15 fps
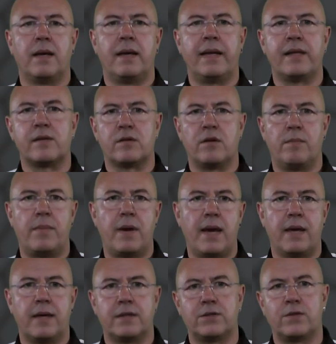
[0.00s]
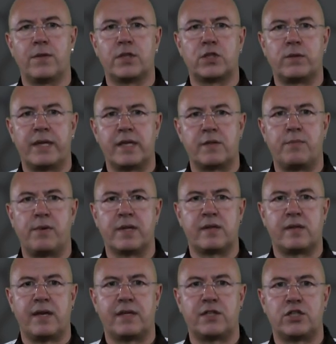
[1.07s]
Let's go back to the transport
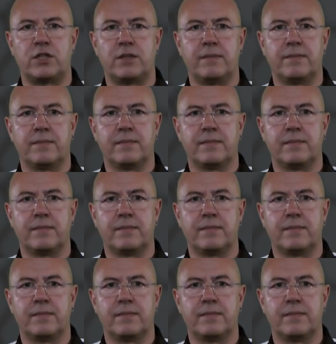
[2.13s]
section.